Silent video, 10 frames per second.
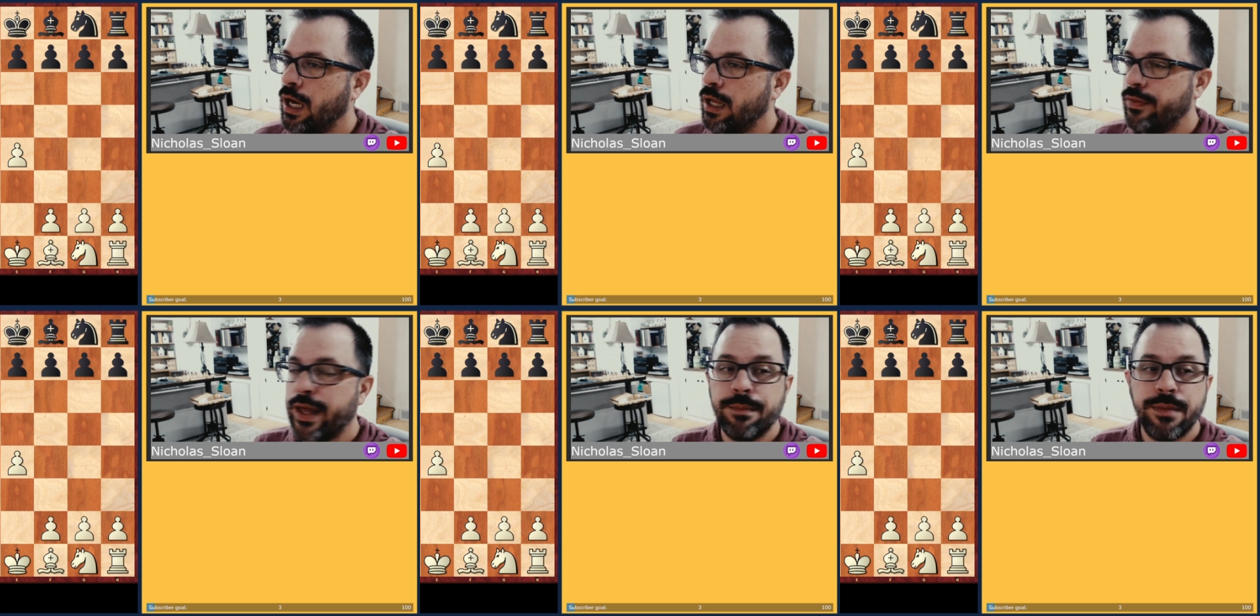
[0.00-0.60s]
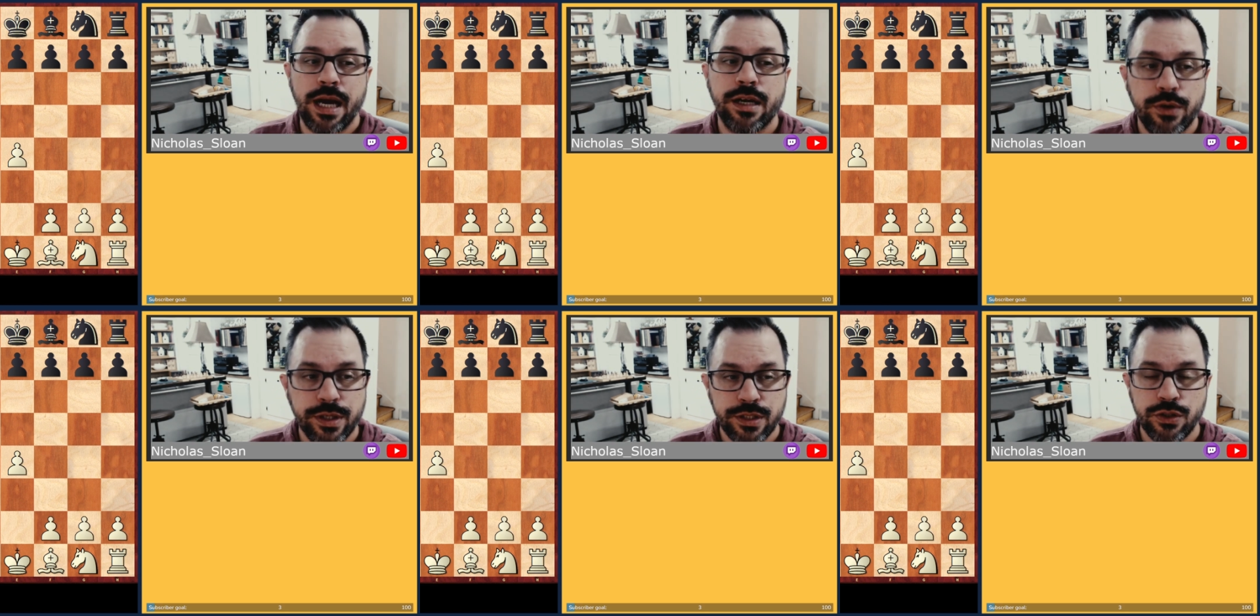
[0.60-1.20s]
That I'm not
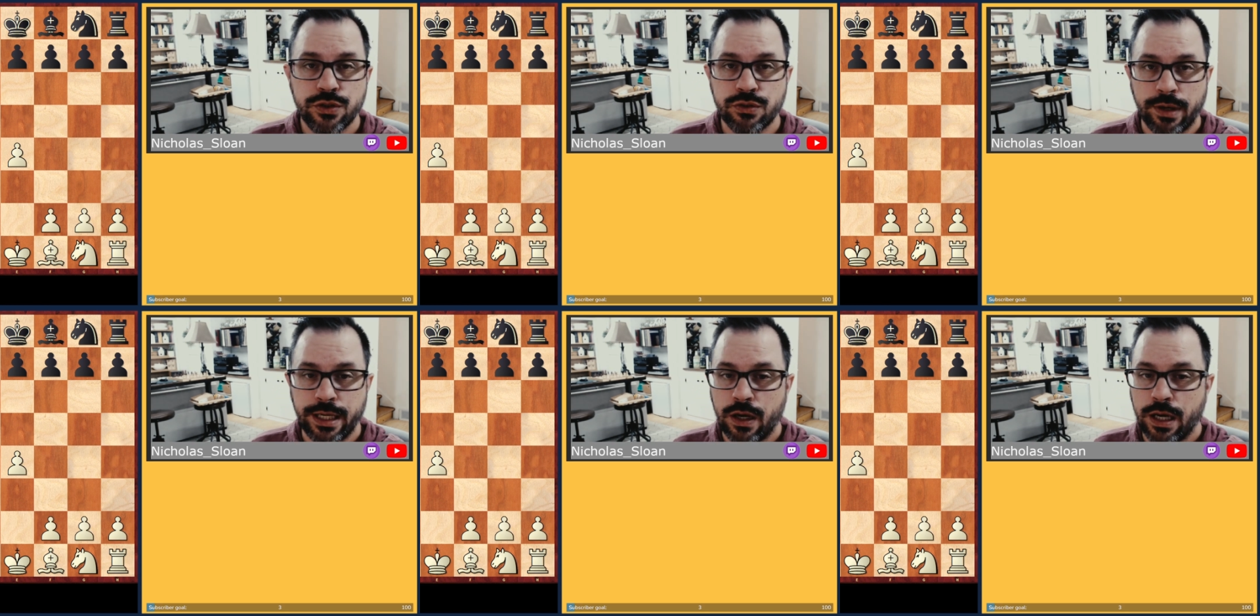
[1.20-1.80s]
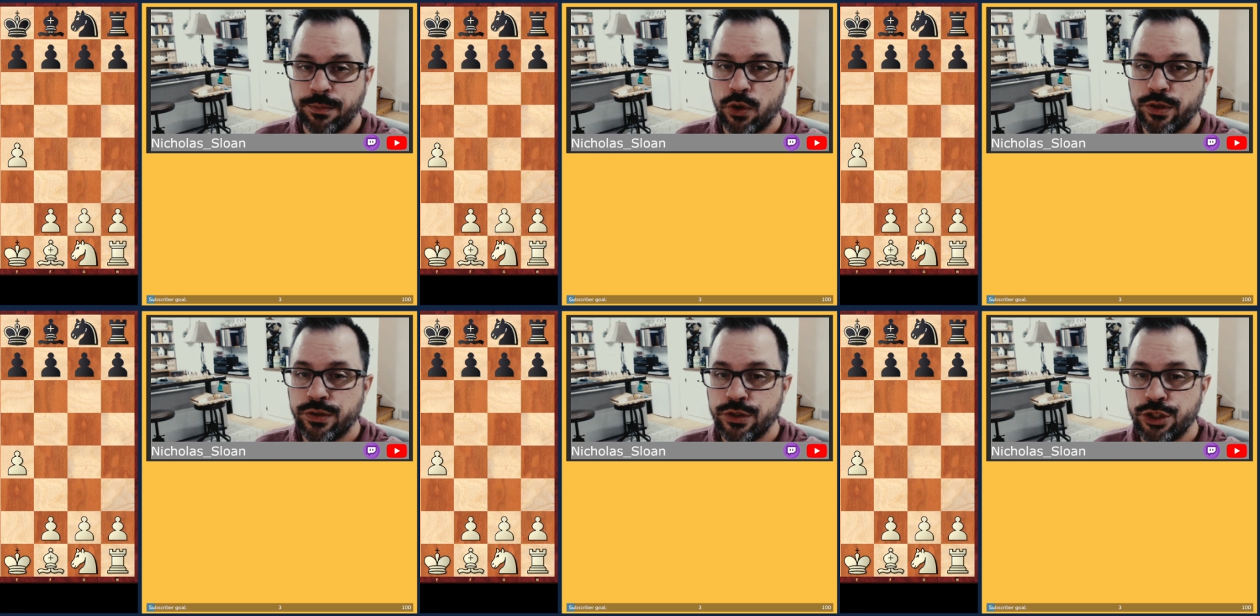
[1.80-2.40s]
going to use right now. I'm going
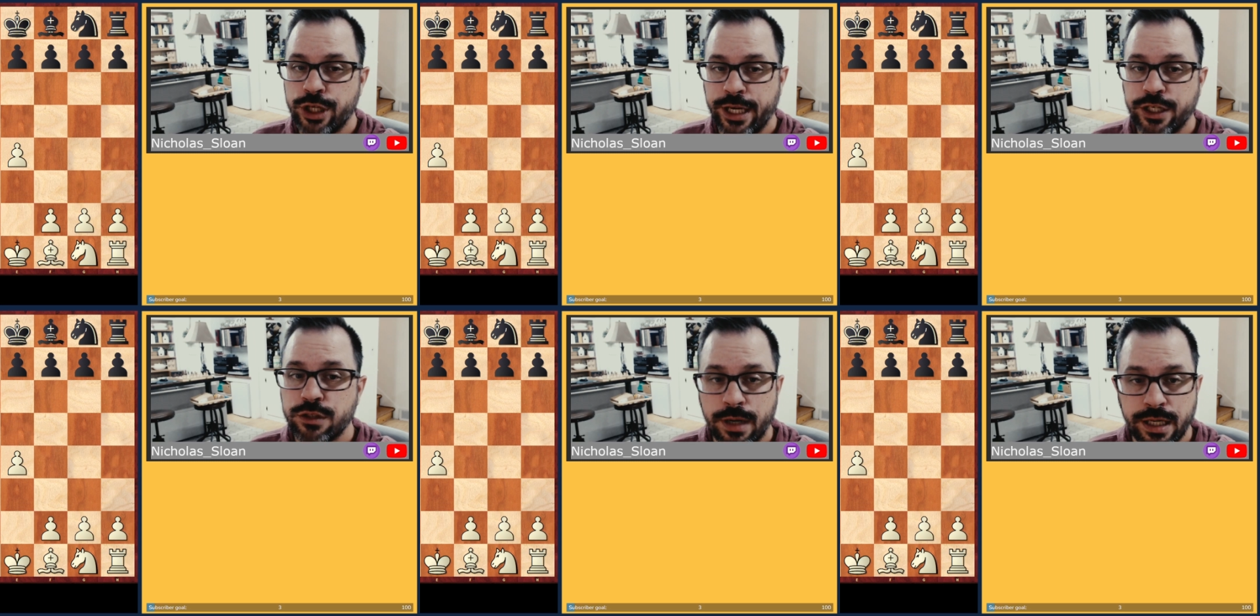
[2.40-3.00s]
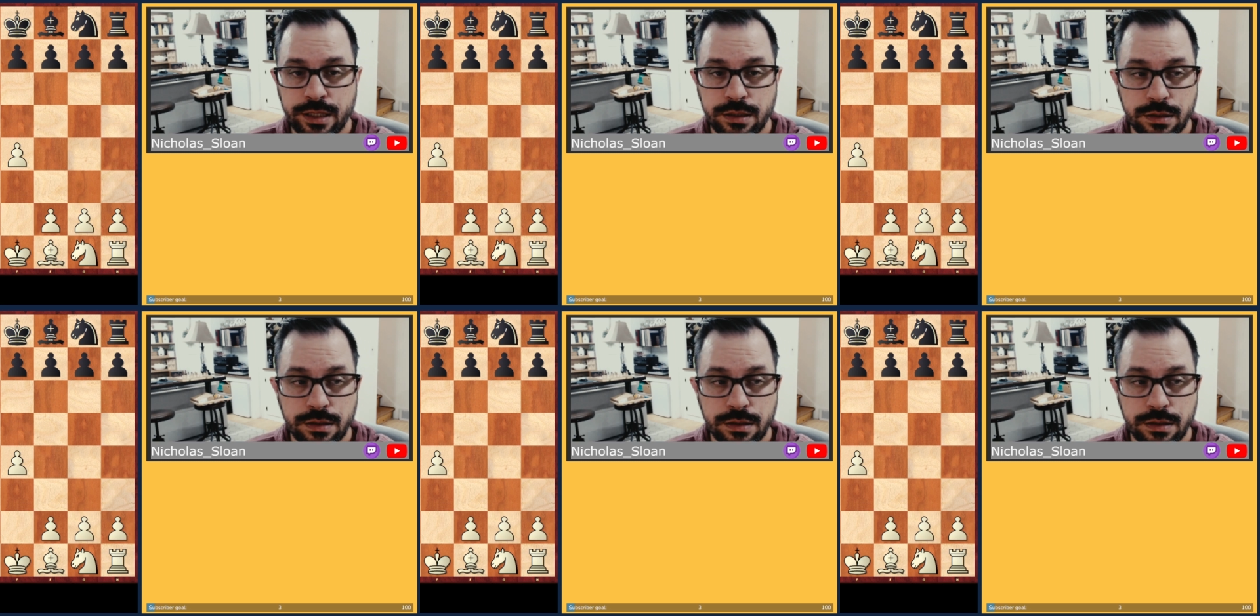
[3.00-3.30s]
to change my